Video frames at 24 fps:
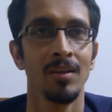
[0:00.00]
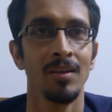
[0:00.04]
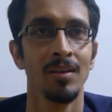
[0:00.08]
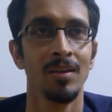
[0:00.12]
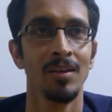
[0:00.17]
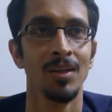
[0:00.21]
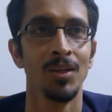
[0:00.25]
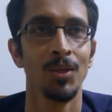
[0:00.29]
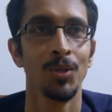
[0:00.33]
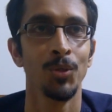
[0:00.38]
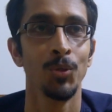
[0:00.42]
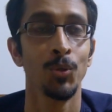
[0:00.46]

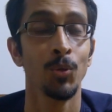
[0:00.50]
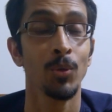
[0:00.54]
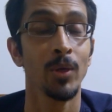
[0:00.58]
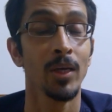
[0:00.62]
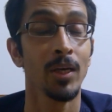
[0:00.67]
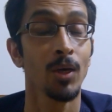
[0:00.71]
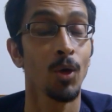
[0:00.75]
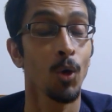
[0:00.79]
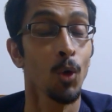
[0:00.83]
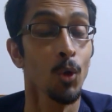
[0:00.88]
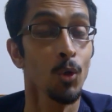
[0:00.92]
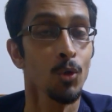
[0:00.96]
You can
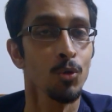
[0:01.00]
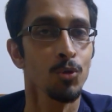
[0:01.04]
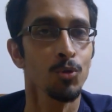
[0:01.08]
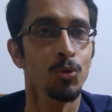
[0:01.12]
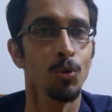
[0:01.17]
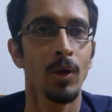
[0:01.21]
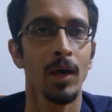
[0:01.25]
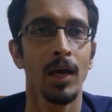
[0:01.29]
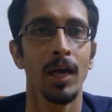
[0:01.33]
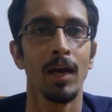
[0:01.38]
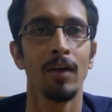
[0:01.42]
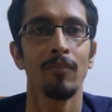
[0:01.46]
also
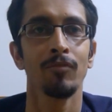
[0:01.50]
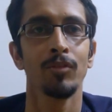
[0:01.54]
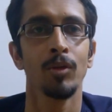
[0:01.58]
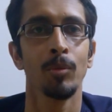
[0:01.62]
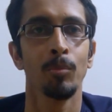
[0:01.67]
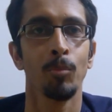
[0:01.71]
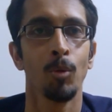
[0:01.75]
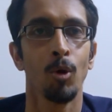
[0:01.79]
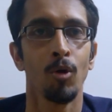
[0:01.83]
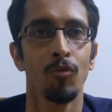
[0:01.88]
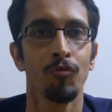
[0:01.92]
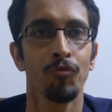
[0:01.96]
have the
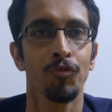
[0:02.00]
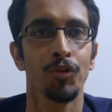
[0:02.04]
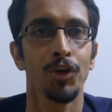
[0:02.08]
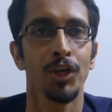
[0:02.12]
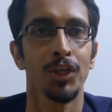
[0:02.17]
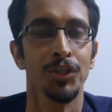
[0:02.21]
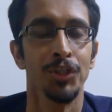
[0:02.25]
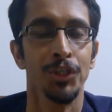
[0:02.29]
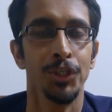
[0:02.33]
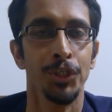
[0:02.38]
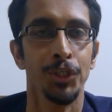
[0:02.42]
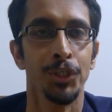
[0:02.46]
morph
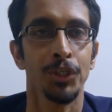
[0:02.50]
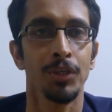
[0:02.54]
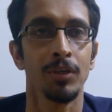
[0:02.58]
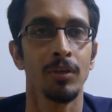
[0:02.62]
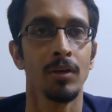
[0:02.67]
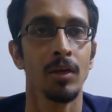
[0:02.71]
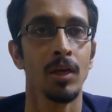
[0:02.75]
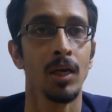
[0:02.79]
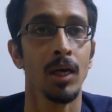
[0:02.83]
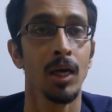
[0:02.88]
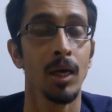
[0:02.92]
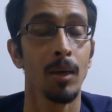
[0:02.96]
transition
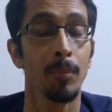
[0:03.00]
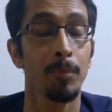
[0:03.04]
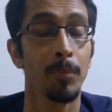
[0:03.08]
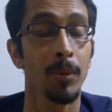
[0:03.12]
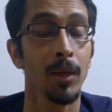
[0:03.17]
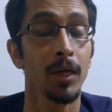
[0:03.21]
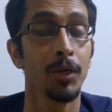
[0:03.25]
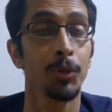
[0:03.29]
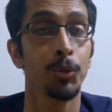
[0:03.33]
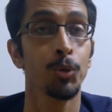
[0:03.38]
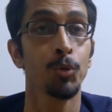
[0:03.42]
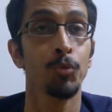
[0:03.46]
apply
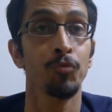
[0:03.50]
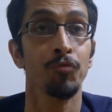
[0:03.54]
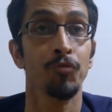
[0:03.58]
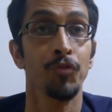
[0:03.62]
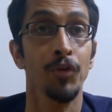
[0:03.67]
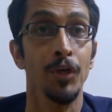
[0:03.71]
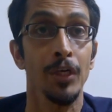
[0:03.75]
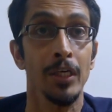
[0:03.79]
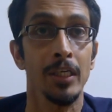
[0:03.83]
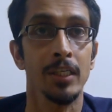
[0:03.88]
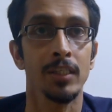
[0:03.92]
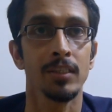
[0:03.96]
to
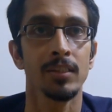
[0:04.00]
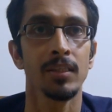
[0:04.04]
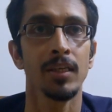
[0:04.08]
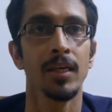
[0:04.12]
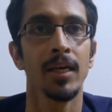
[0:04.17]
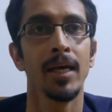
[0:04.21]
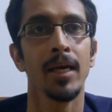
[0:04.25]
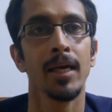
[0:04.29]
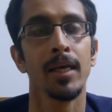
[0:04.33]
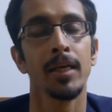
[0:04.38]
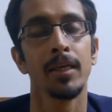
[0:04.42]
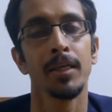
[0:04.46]
words and
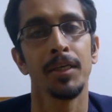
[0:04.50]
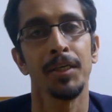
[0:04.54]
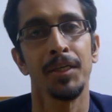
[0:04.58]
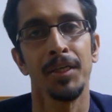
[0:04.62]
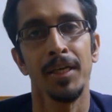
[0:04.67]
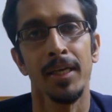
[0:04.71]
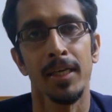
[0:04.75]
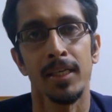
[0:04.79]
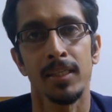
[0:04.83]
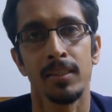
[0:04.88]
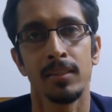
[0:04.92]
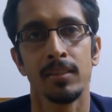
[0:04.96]

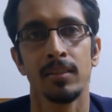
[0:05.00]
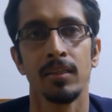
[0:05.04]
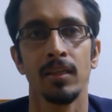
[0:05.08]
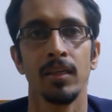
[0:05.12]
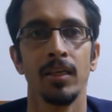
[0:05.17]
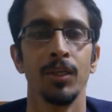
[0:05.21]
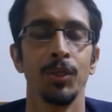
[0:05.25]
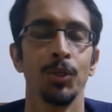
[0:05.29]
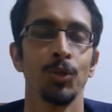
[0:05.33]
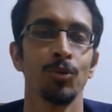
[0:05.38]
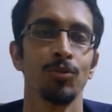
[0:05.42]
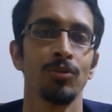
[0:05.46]
text in your
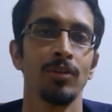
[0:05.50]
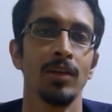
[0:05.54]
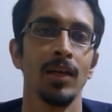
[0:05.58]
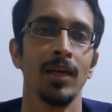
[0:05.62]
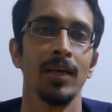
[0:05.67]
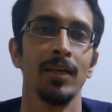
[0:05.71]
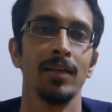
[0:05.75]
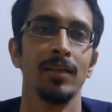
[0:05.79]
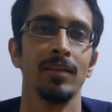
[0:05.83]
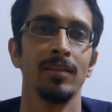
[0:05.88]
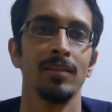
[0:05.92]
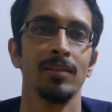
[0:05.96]
slides.